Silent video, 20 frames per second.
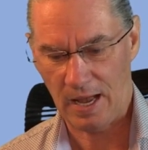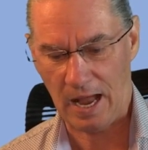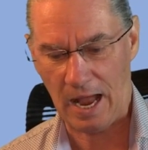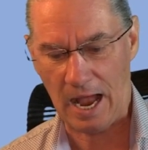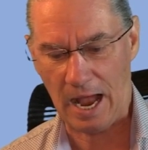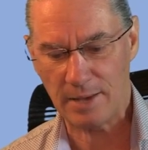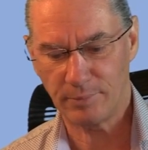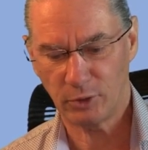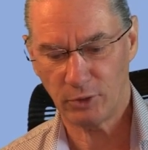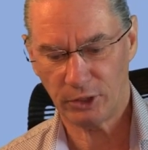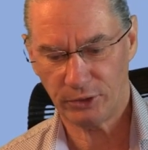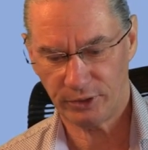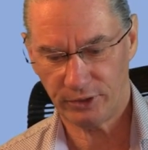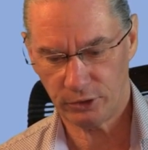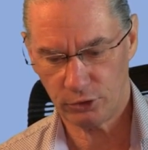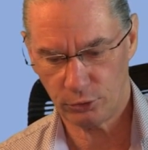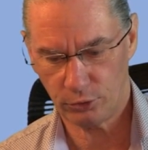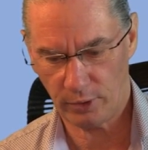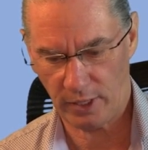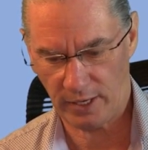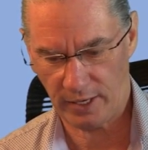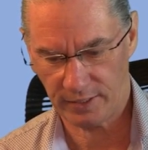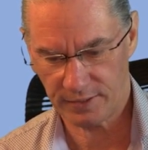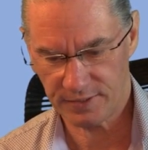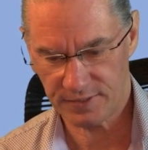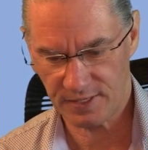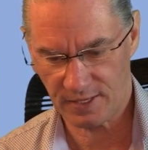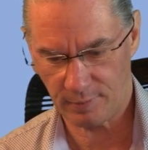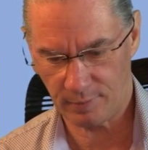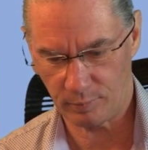I'm going to add
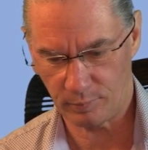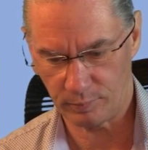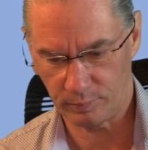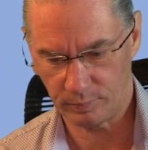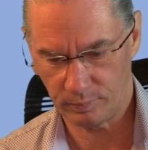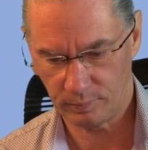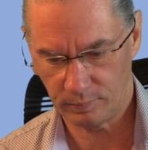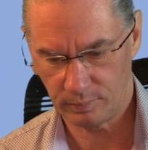some